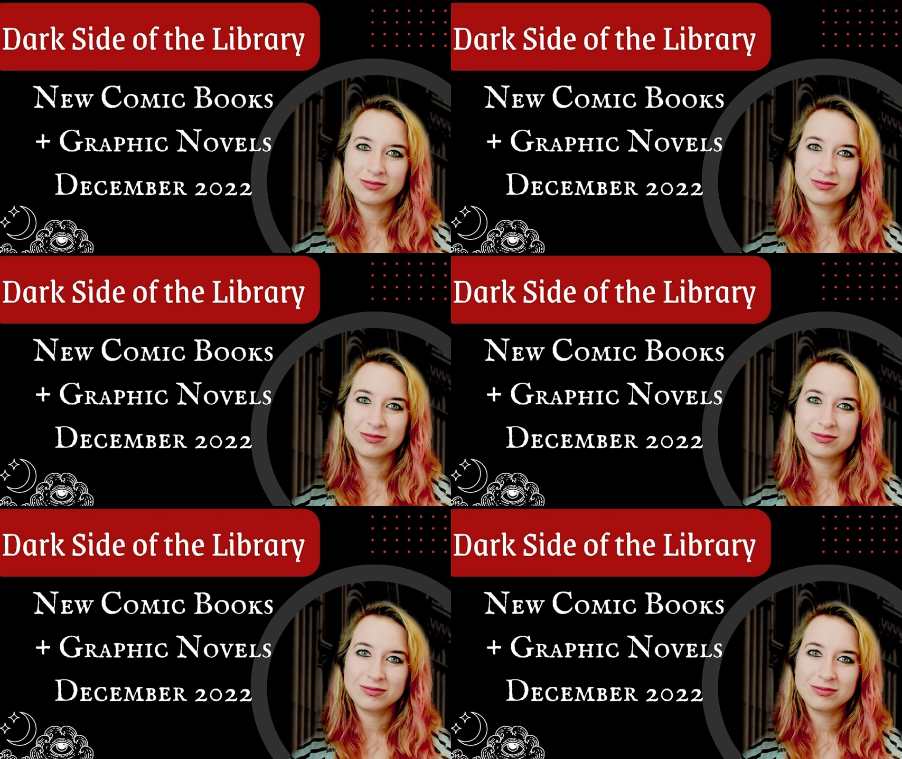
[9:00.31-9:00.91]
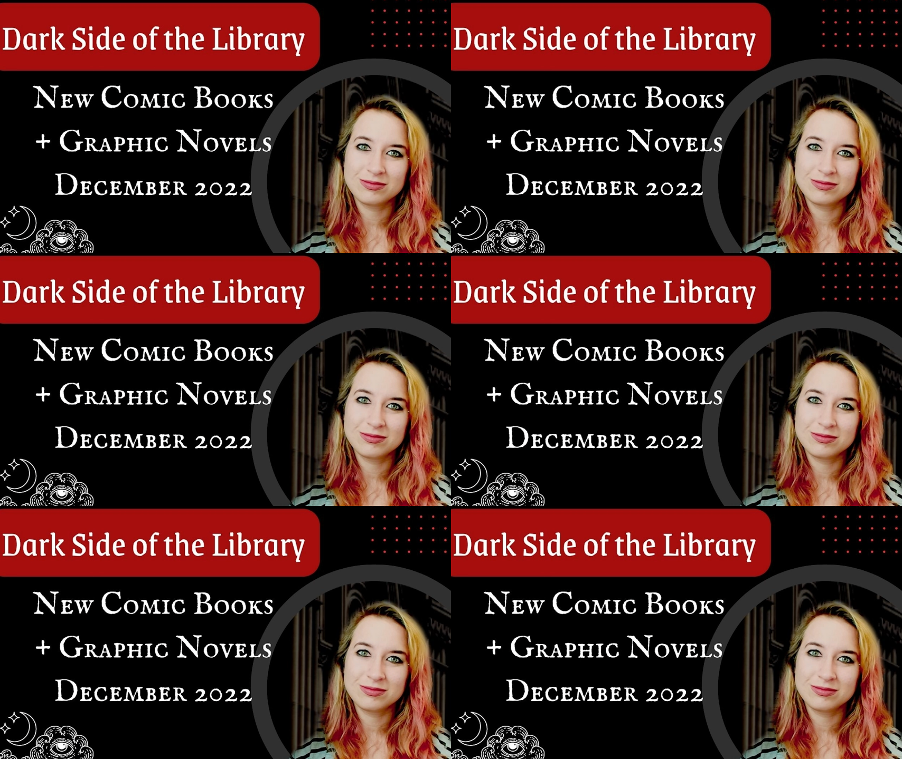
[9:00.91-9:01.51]

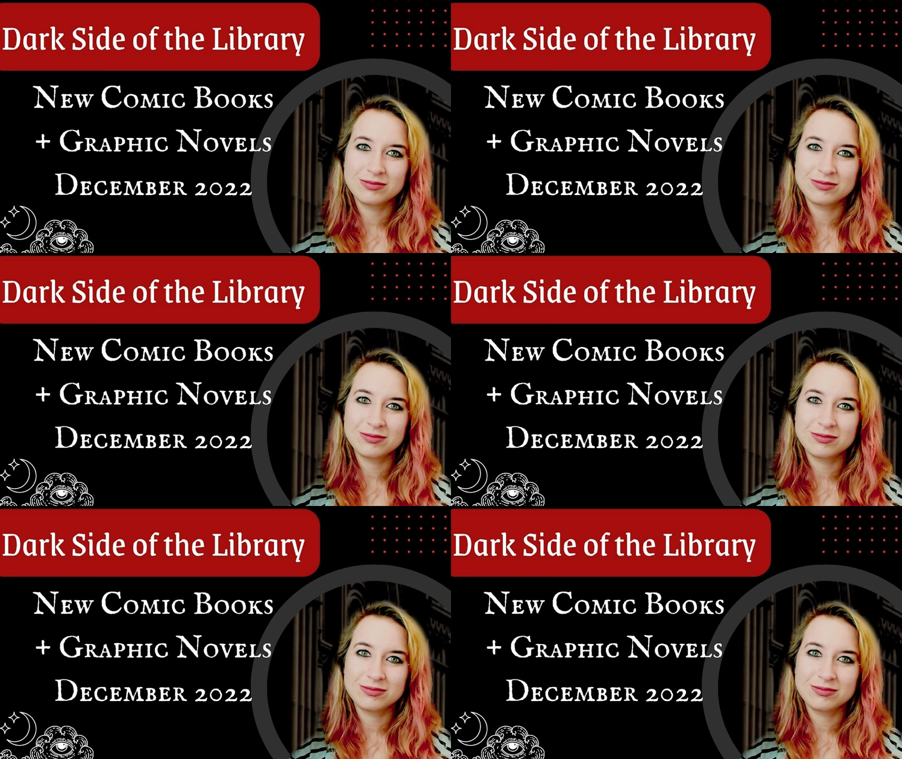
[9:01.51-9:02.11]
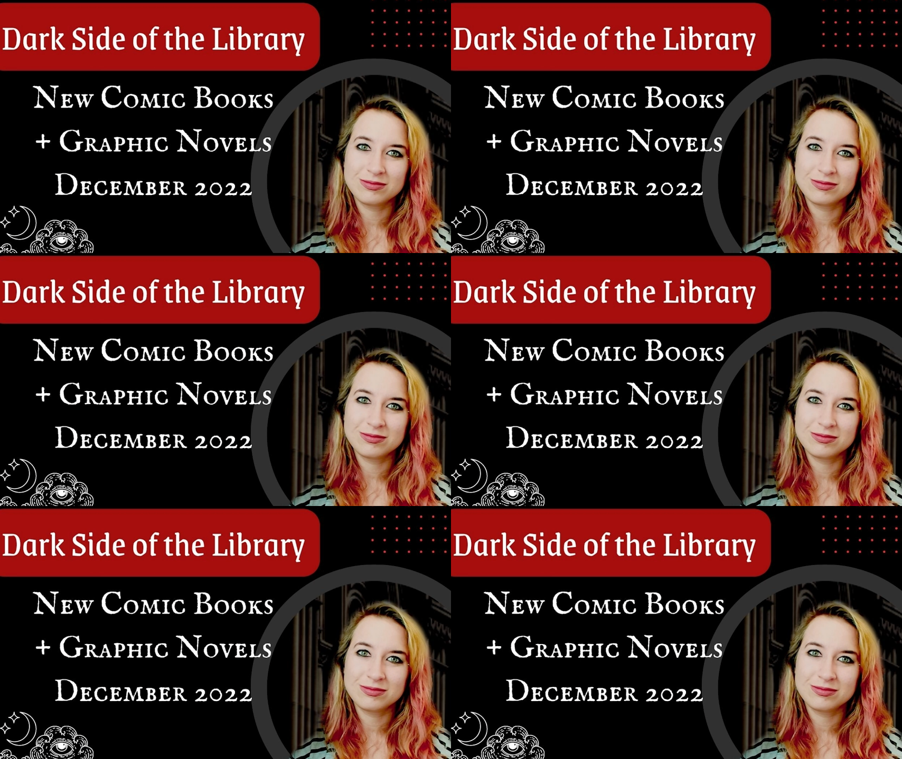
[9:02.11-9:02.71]

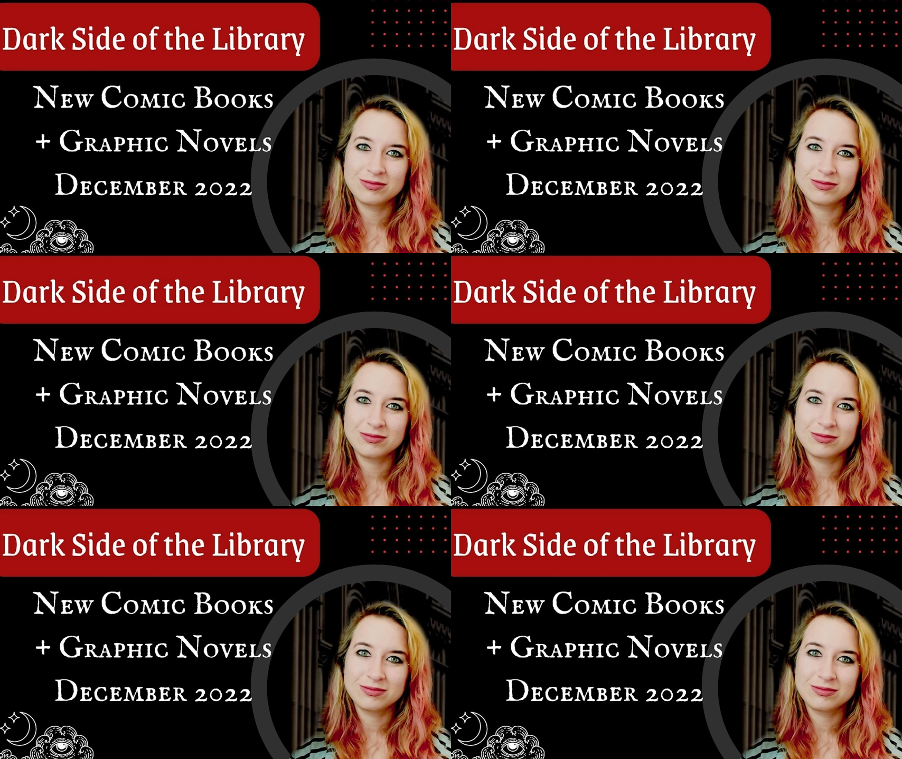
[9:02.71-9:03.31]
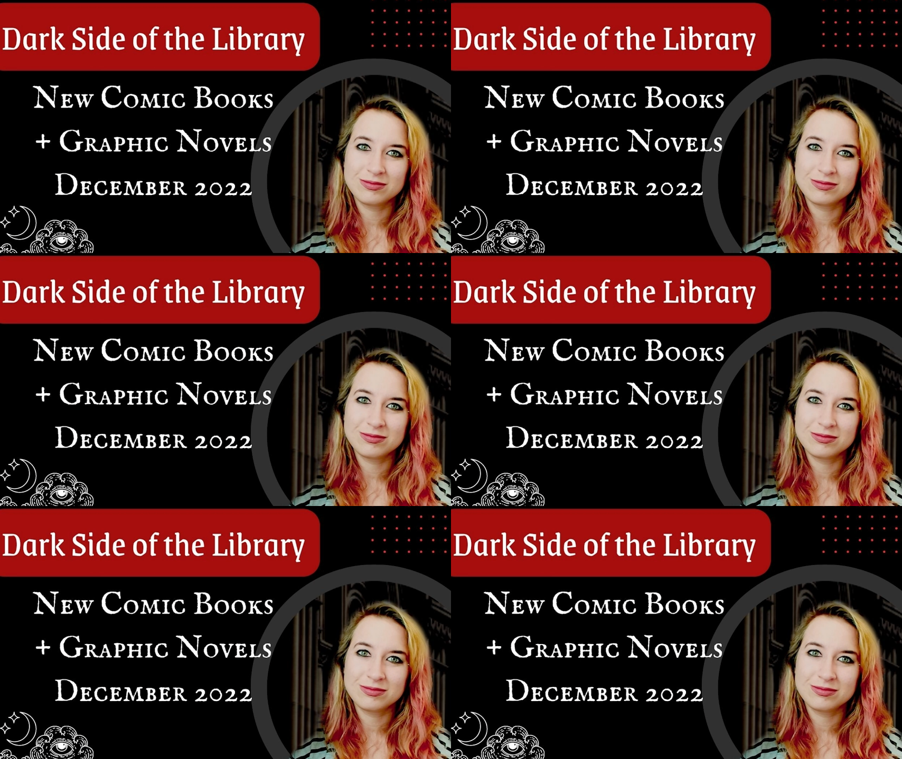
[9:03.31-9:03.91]

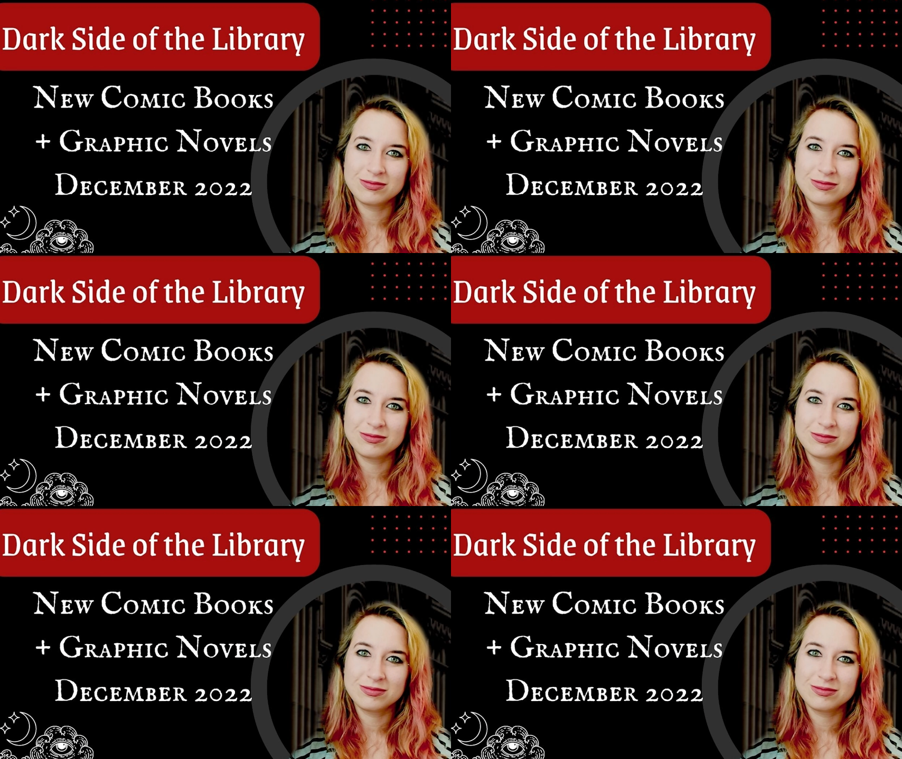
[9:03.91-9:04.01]
The face doesn't move, so there is nothing to read.